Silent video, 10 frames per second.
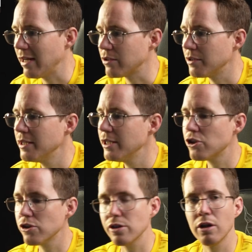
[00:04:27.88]
right, so then there's
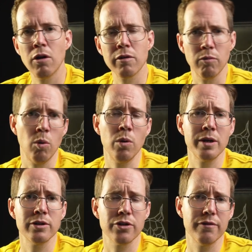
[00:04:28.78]
just a lot of
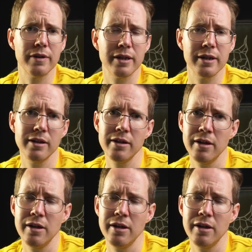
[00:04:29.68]
warnings over here.